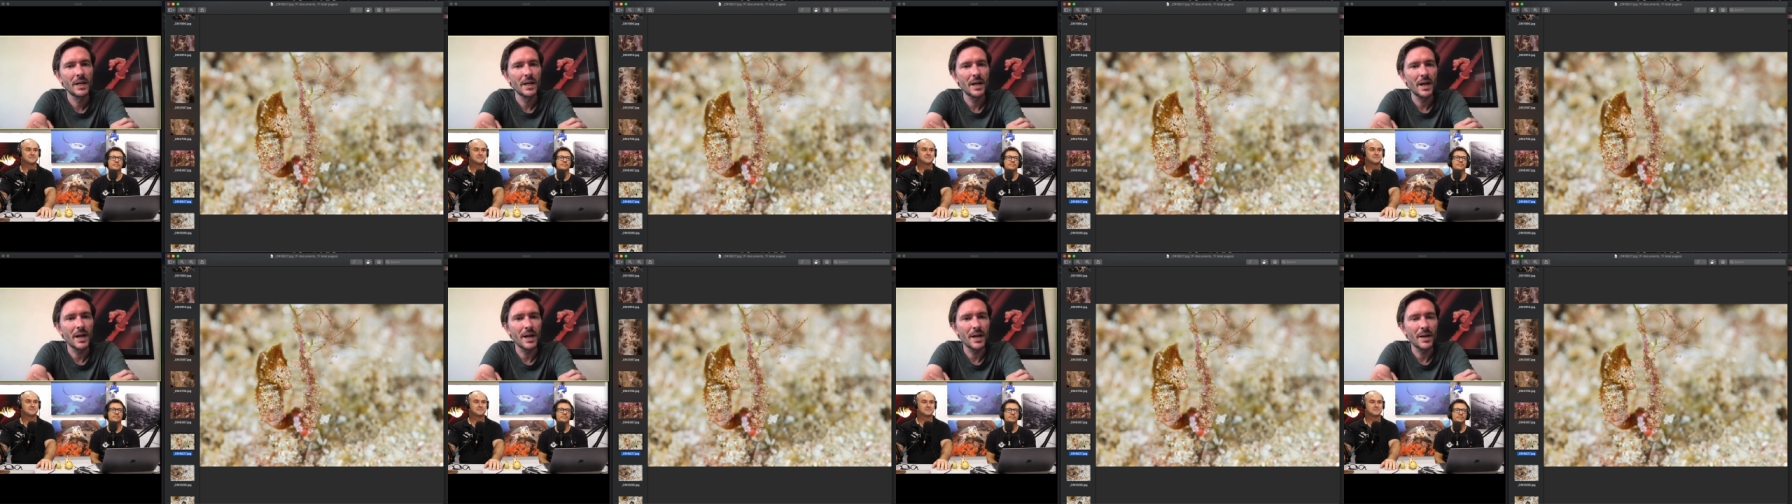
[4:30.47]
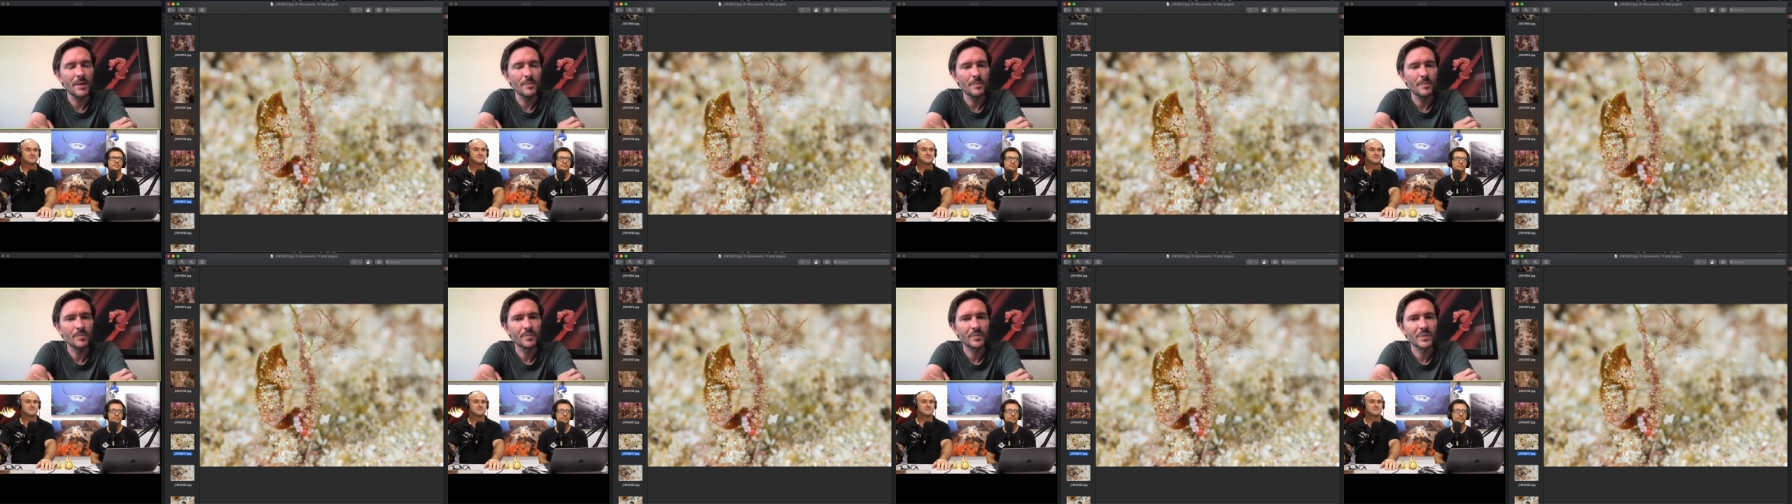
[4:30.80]

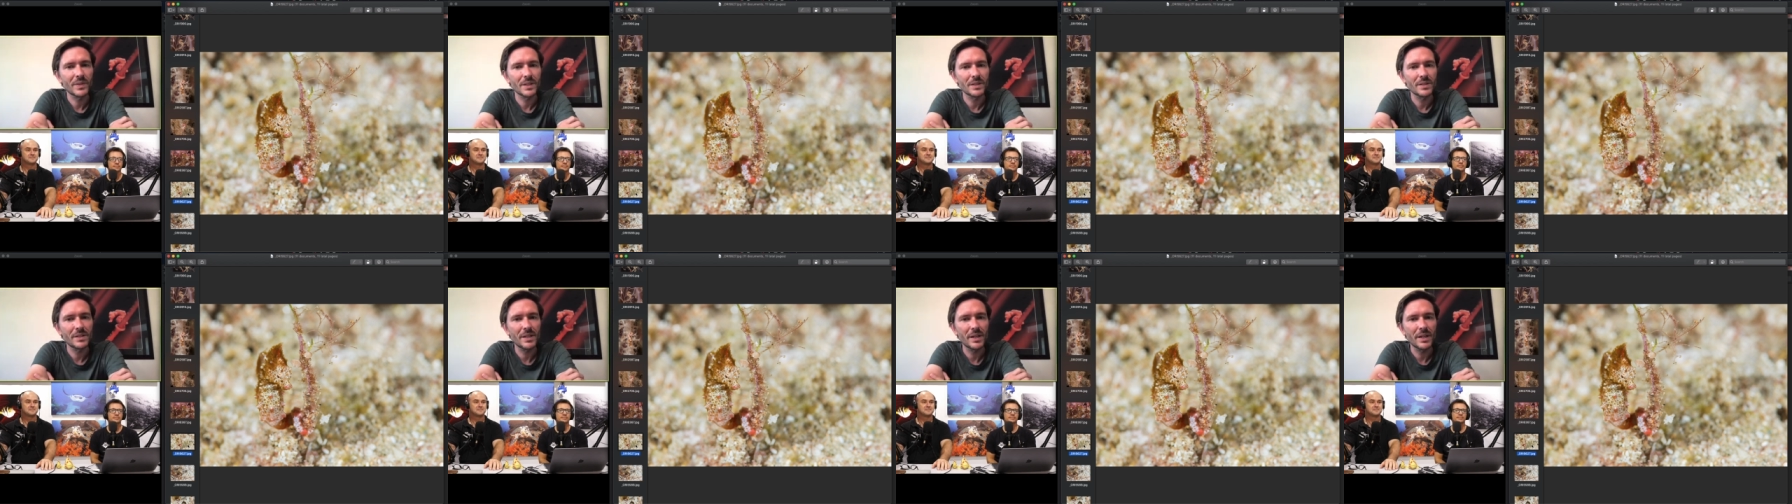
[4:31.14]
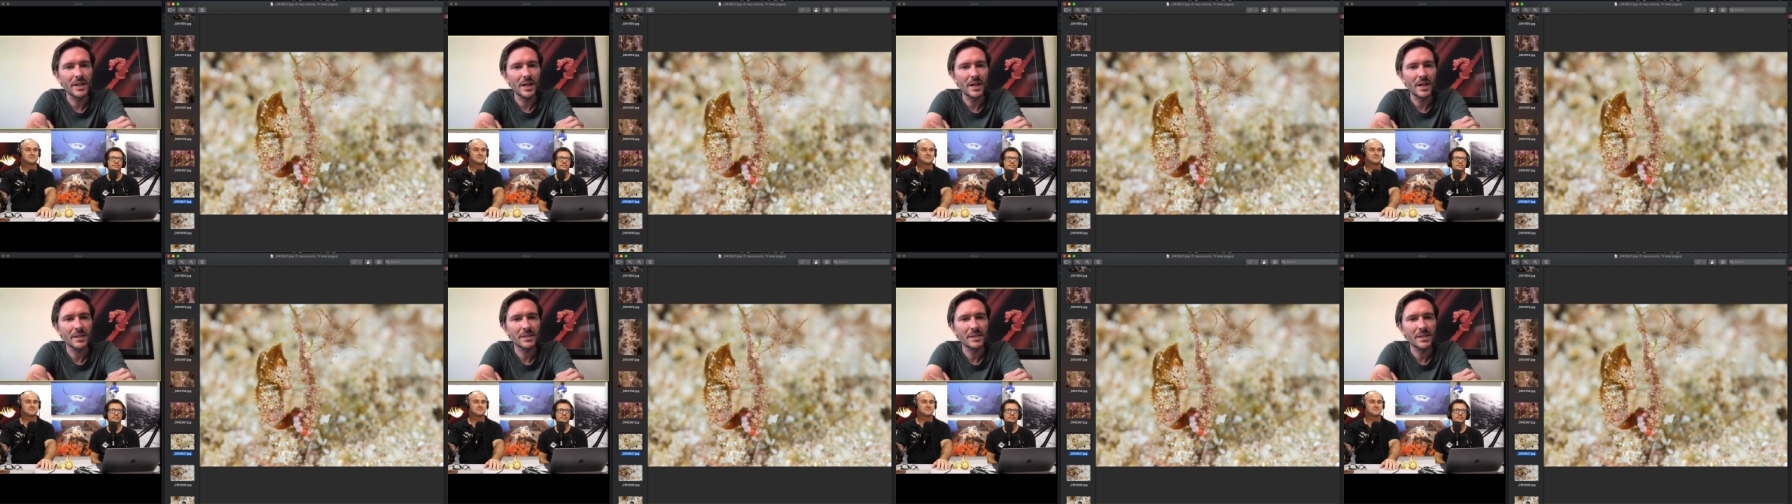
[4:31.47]
Um, so
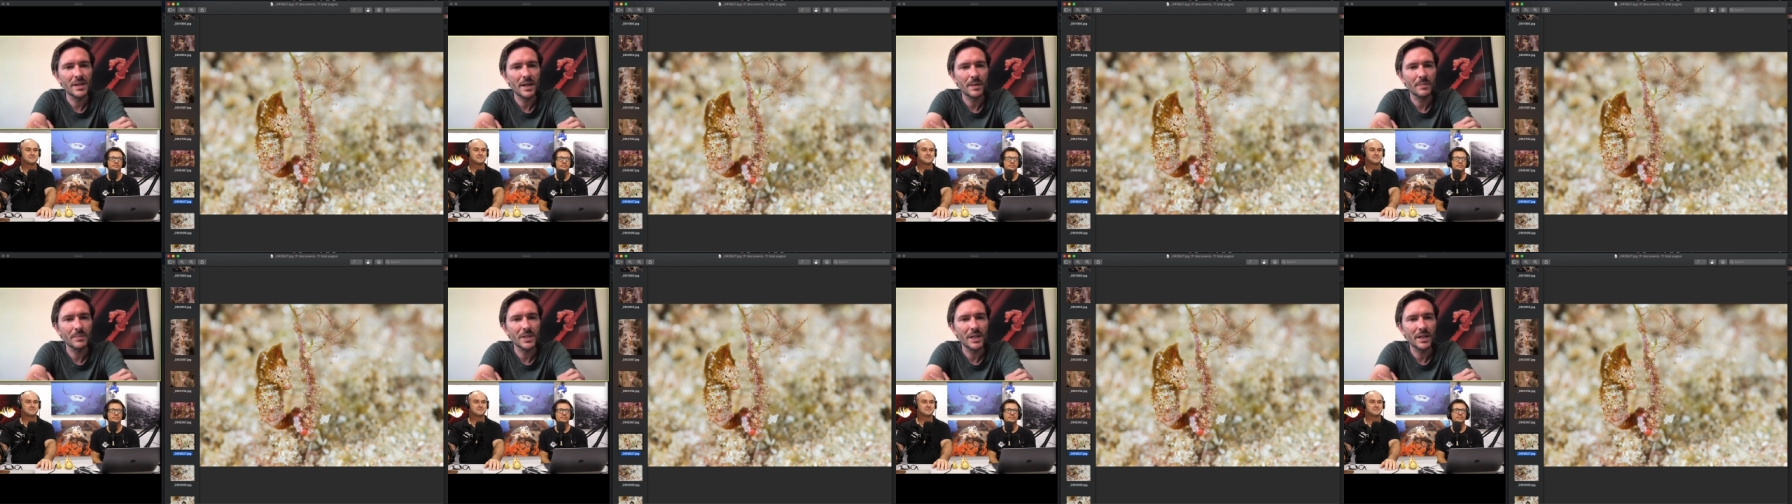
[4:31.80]
yeah, it's named